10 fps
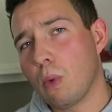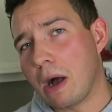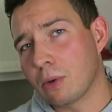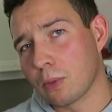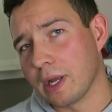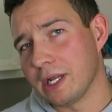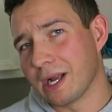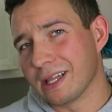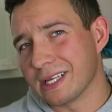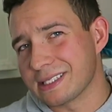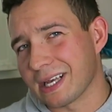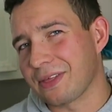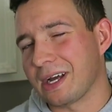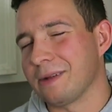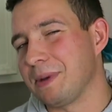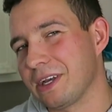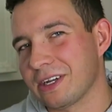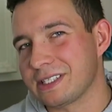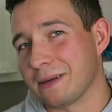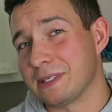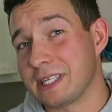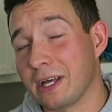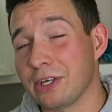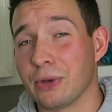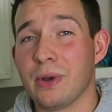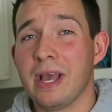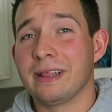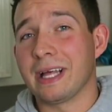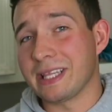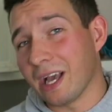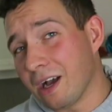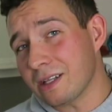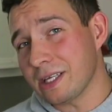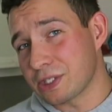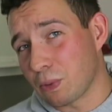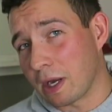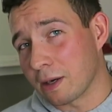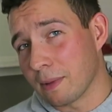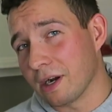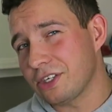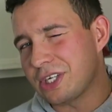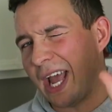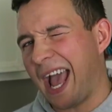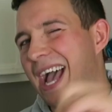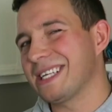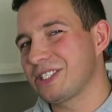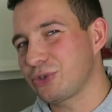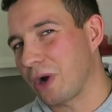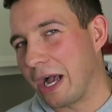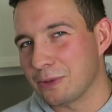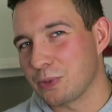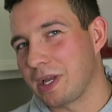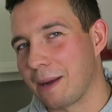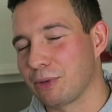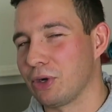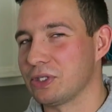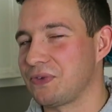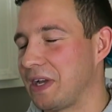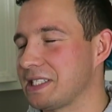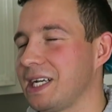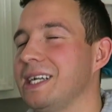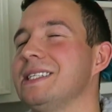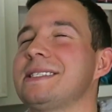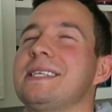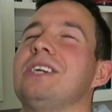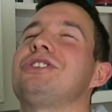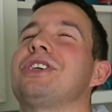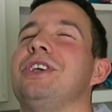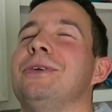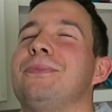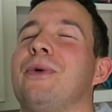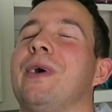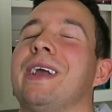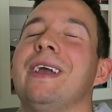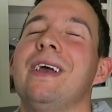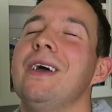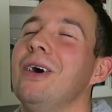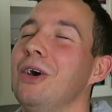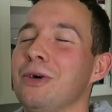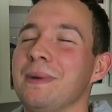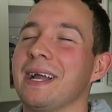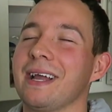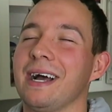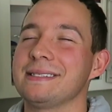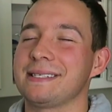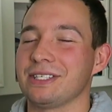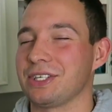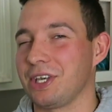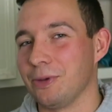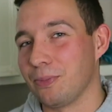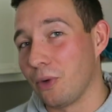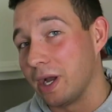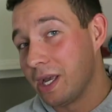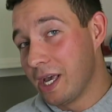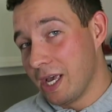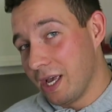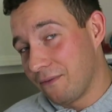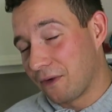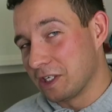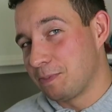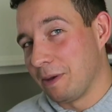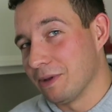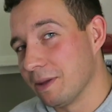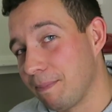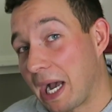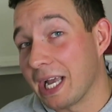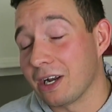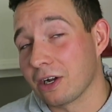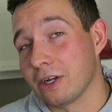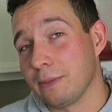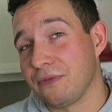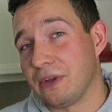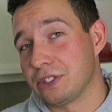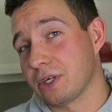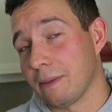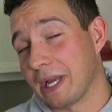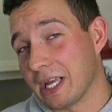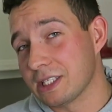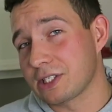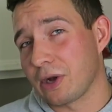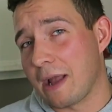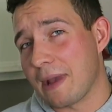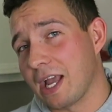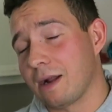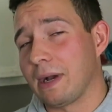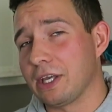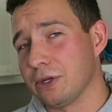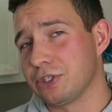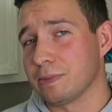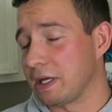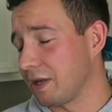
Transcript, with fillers: While we're waiting on this, I thought it'd be a good time to tell you that the ugly sweater merch has dropped. We got Bruno's face on it. Such a cute boy. Oh my god, such a cute boy. First people to buy it are going to be featured on my Instagram and on my YouTube.